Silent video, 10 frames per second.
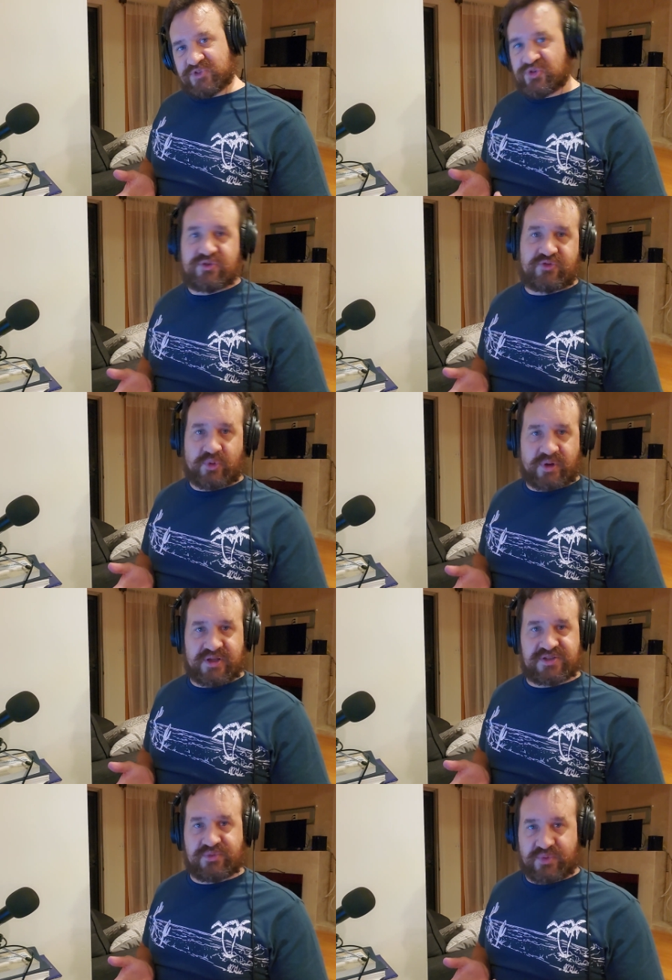2 to 4
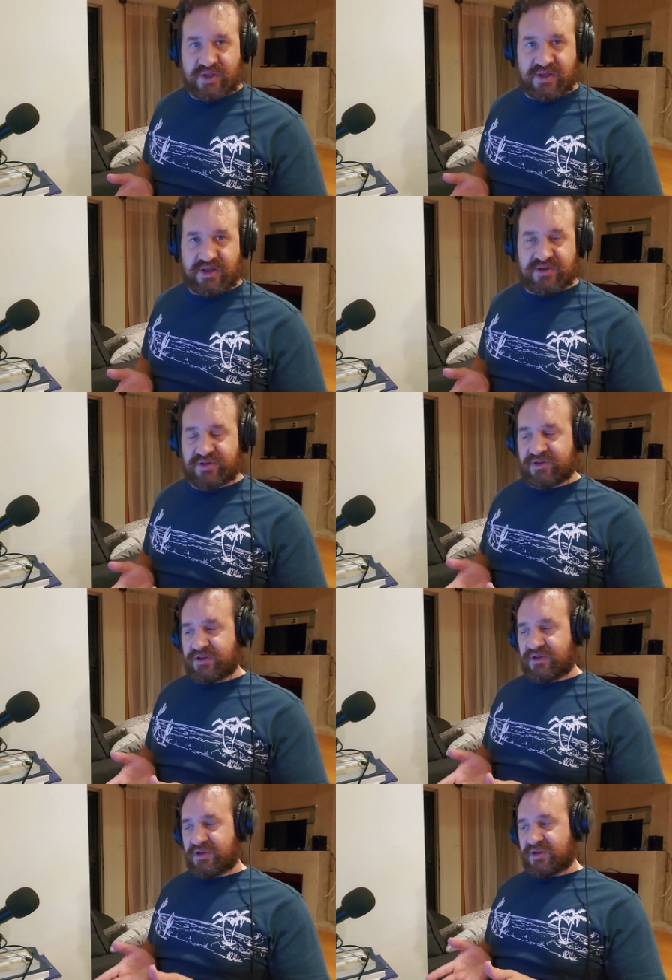days a week,
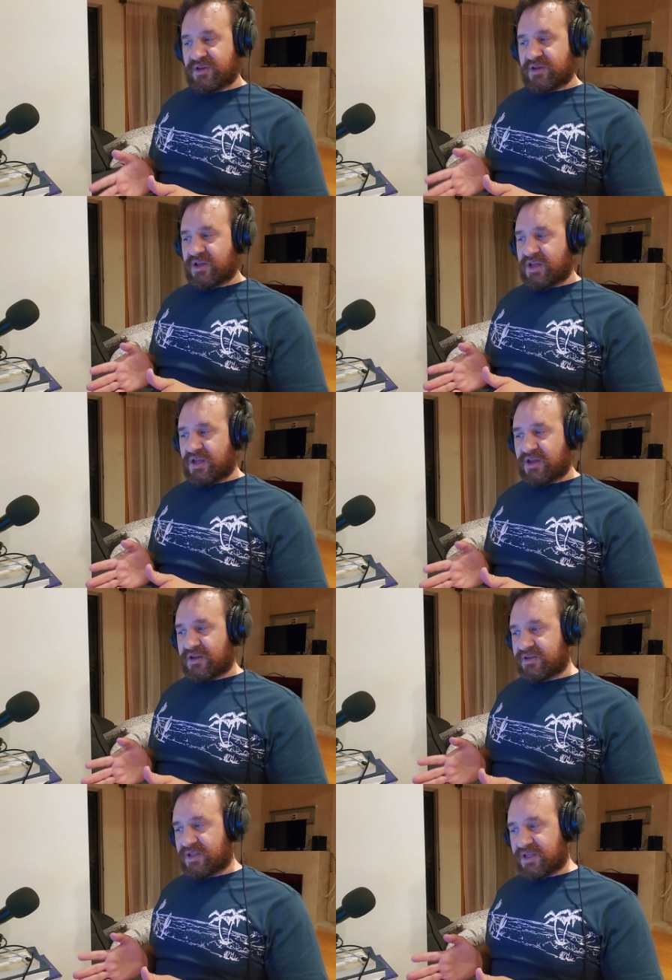
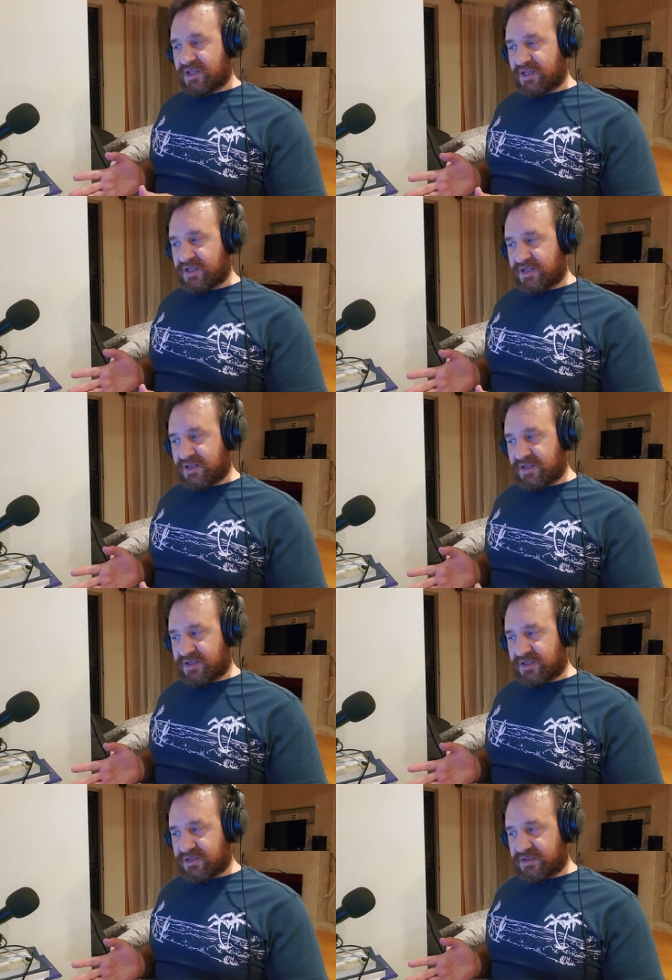and
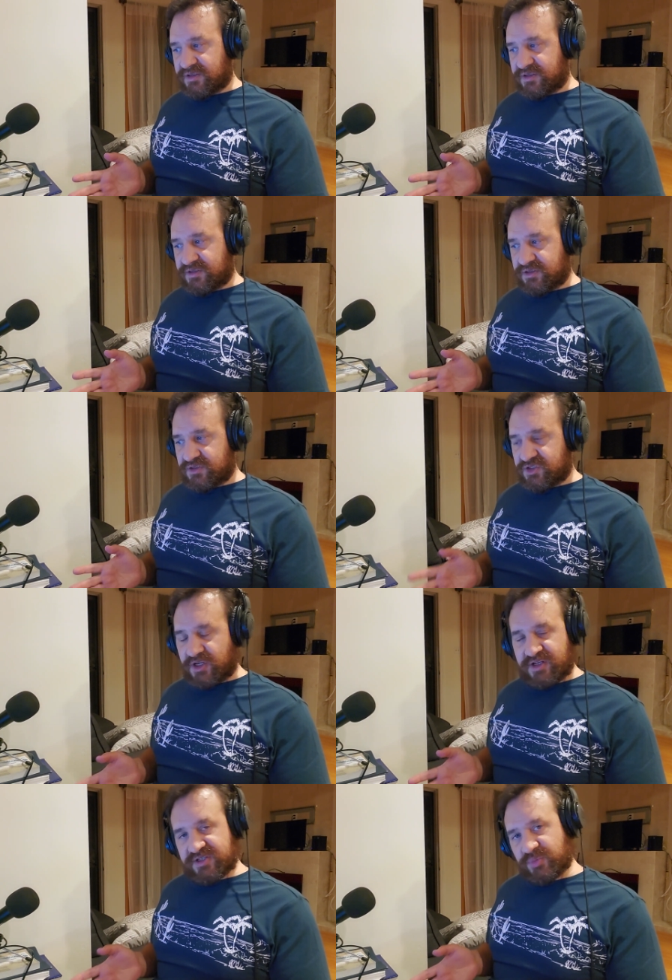a
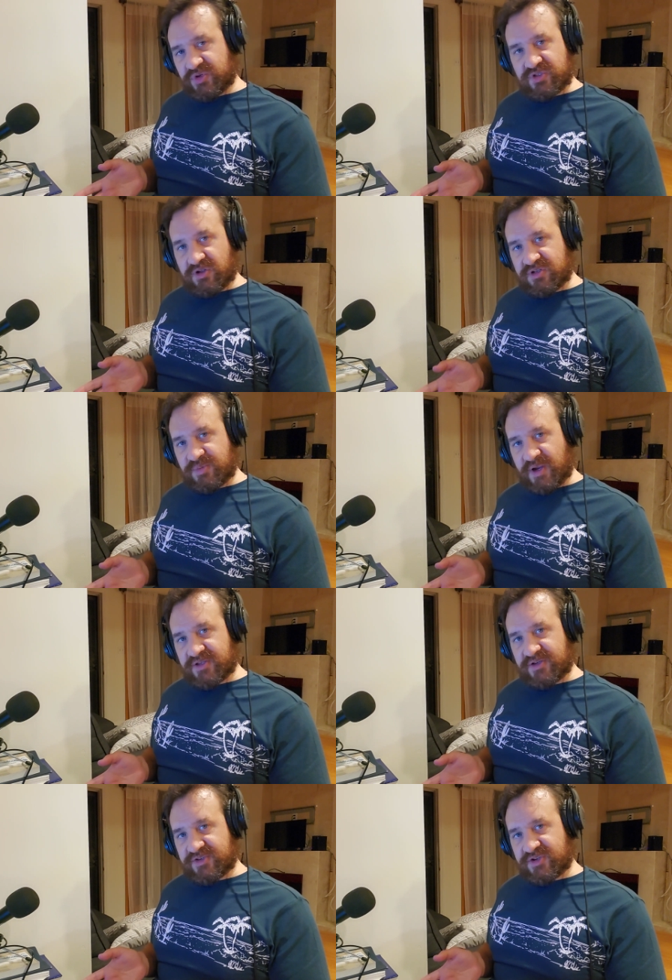Chinese martial arts
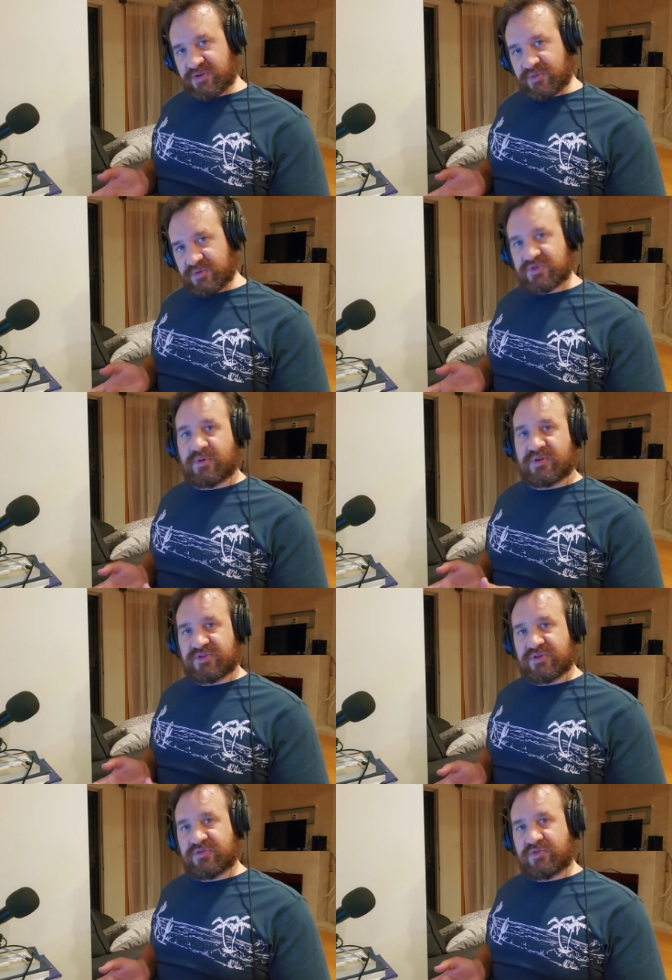practitioner who was going
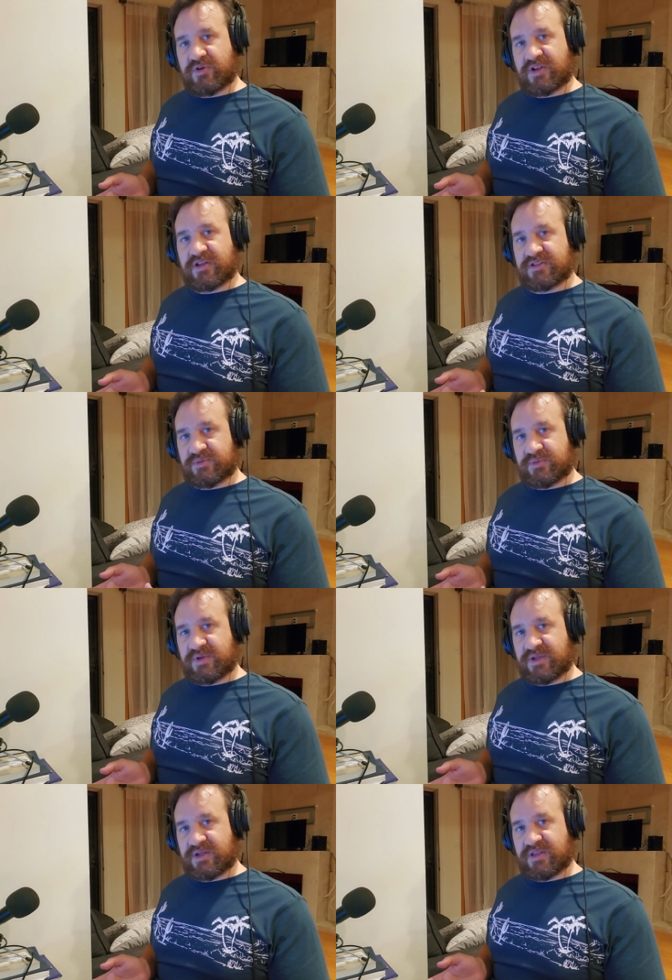2 to 4 days a
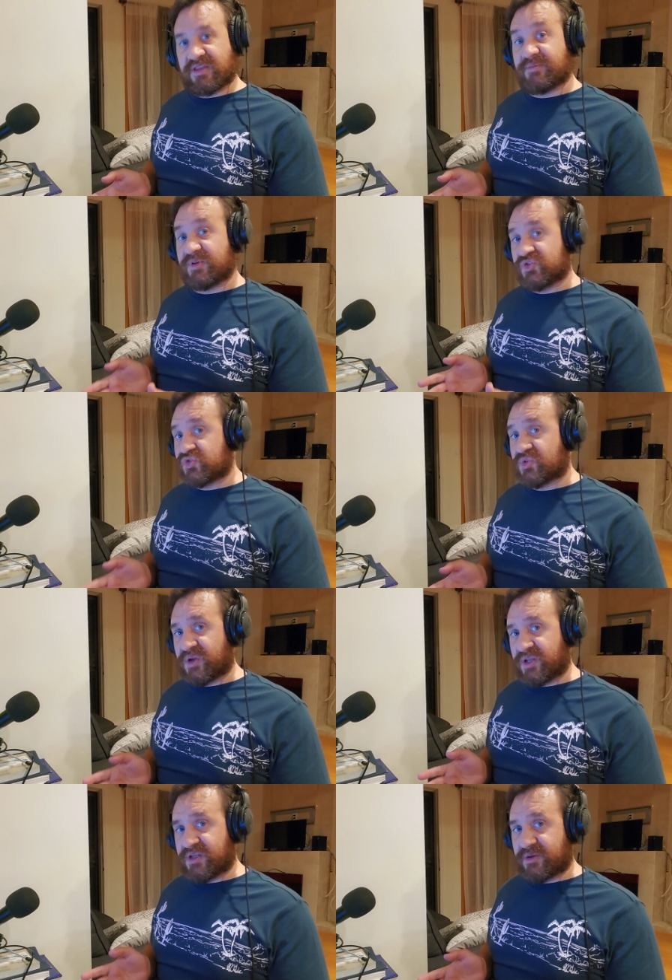week, and they've been
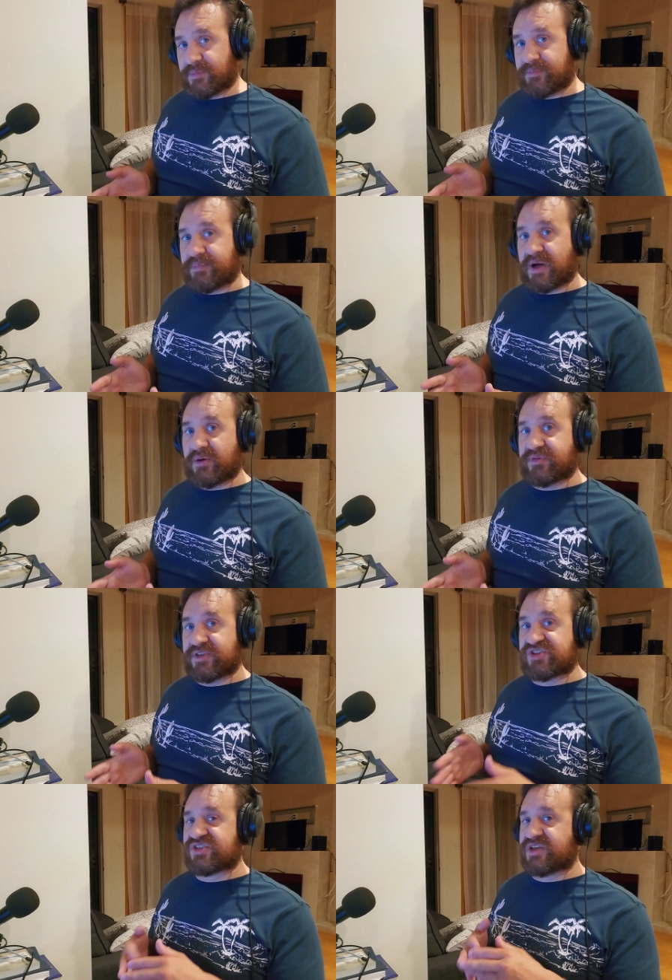training about
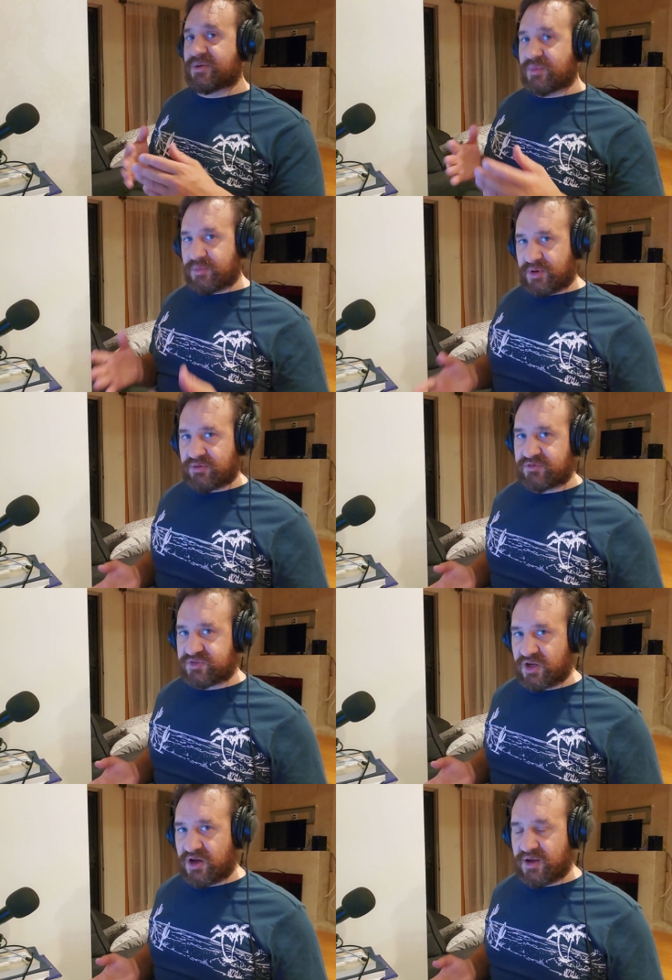the same amount of
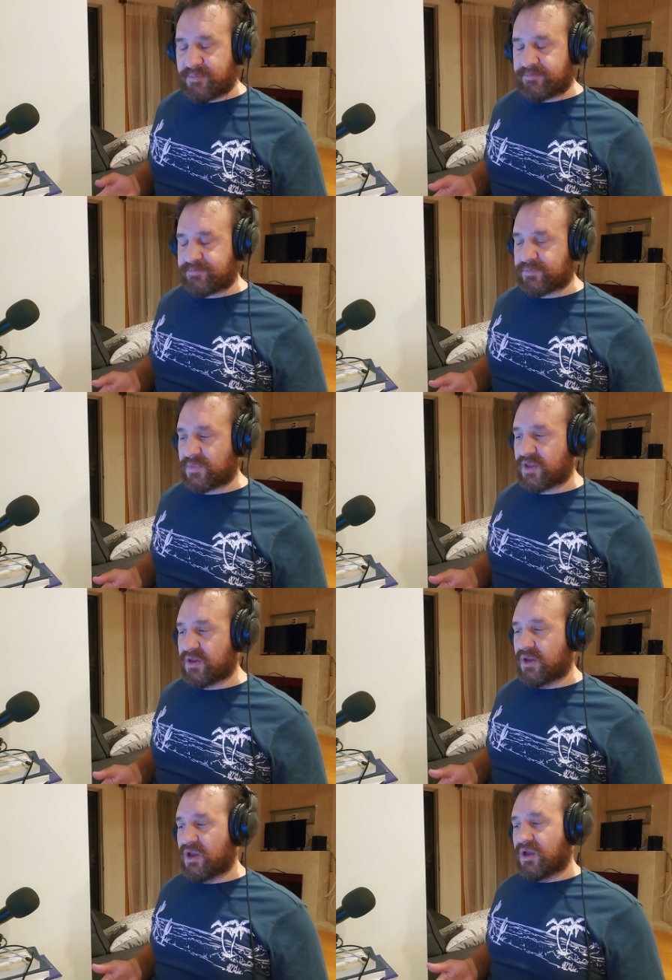time,
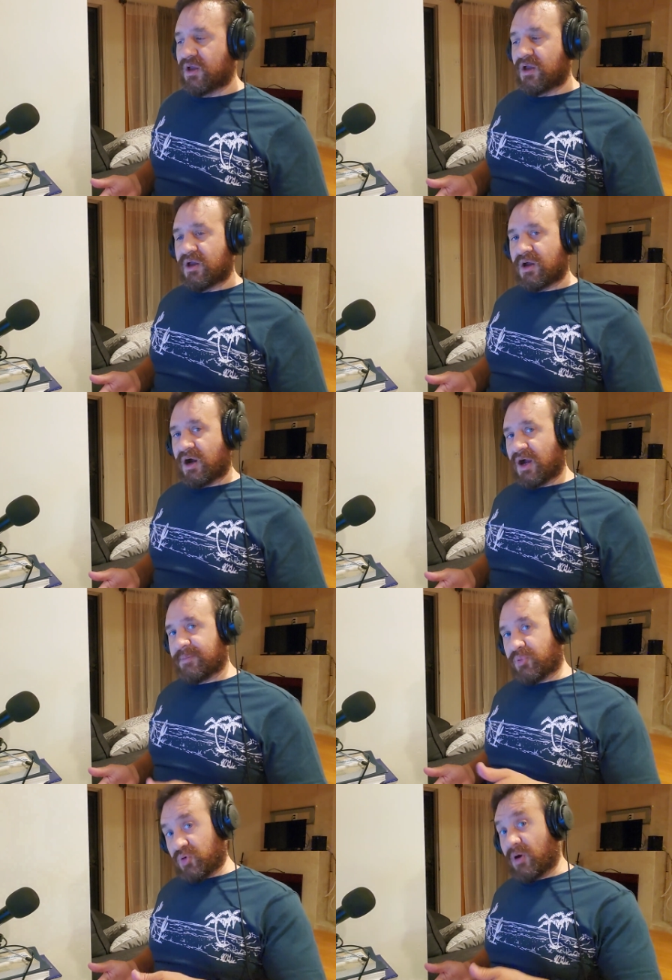I'd
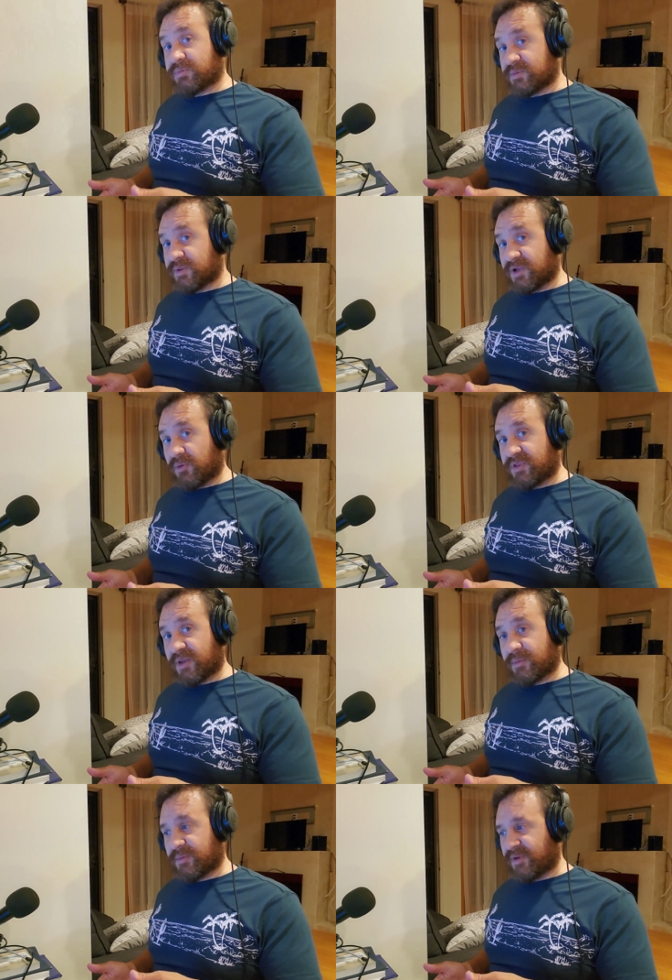probably go with the
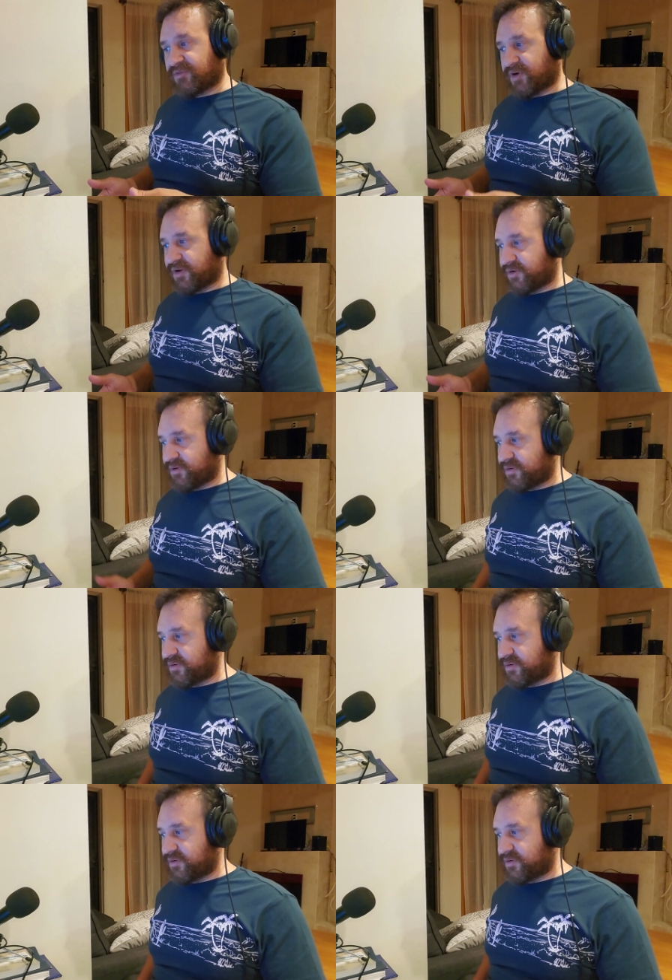MMA fighter.